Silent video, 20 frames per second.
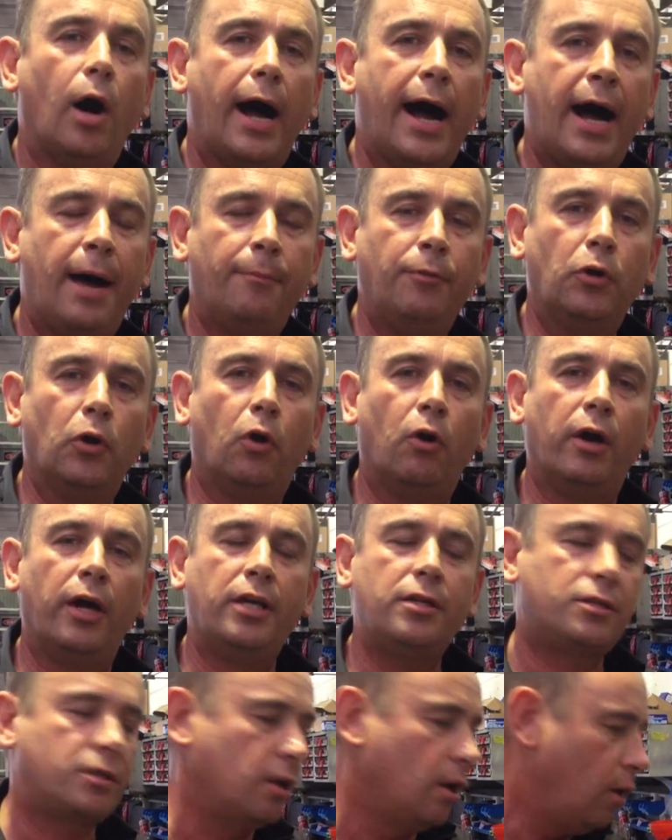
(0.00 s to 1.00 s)
um,
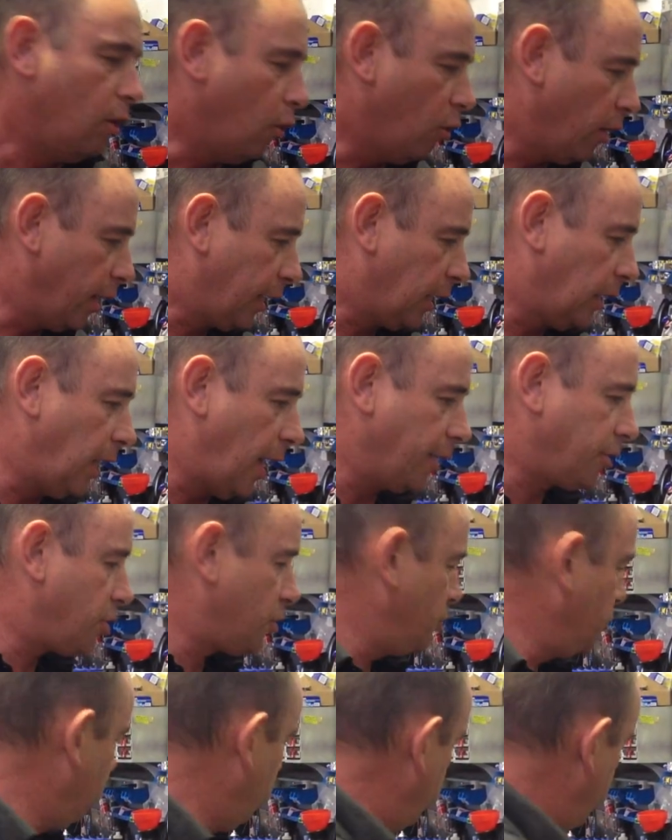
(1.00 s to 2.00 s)
noise or a clutch
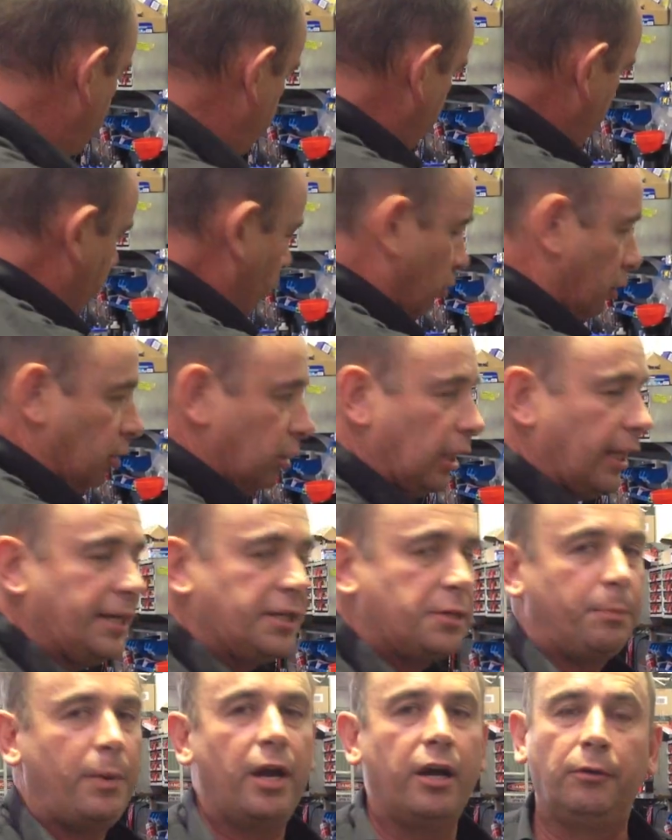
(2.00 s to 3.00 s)
noise or a
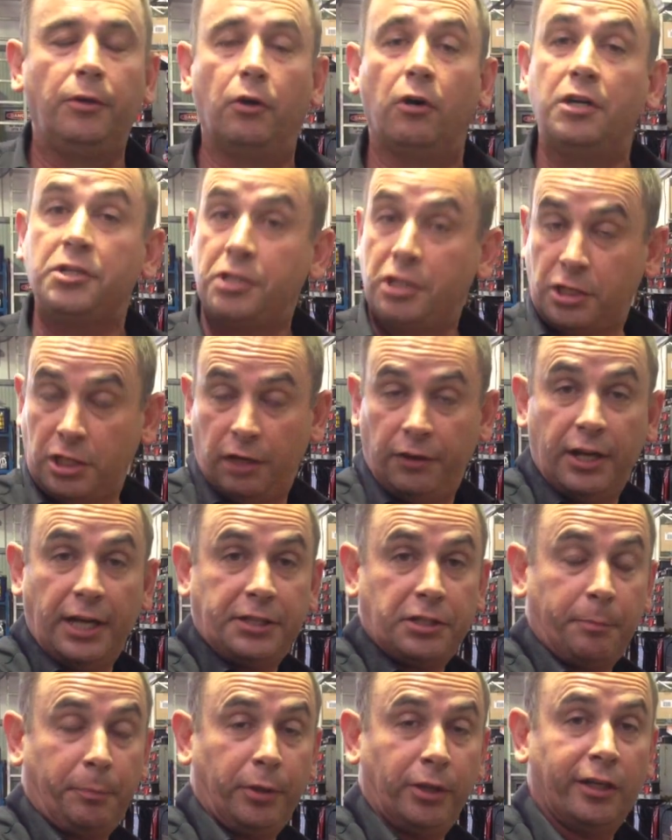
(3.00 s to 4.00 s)
release bearing noise is you
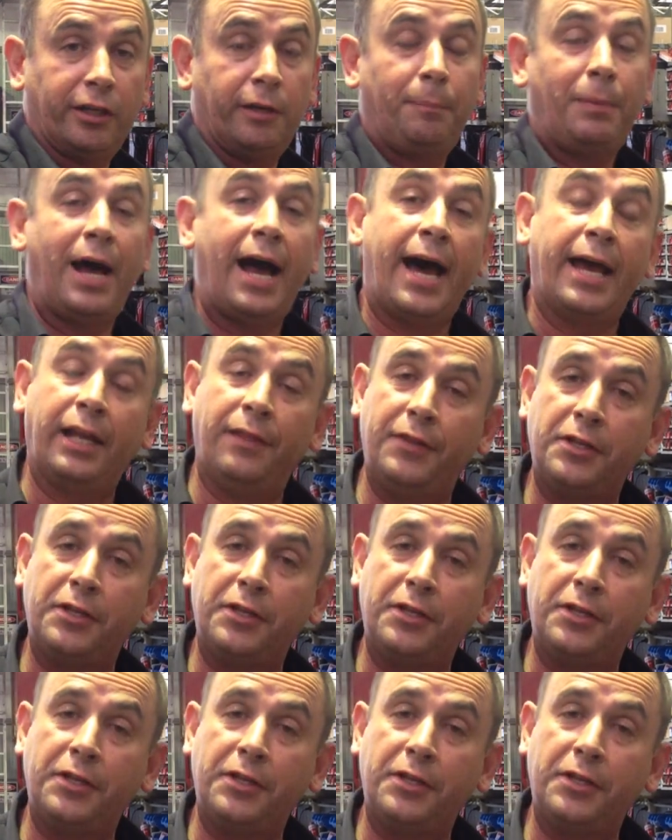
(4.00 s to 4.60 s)
need to pull it apart.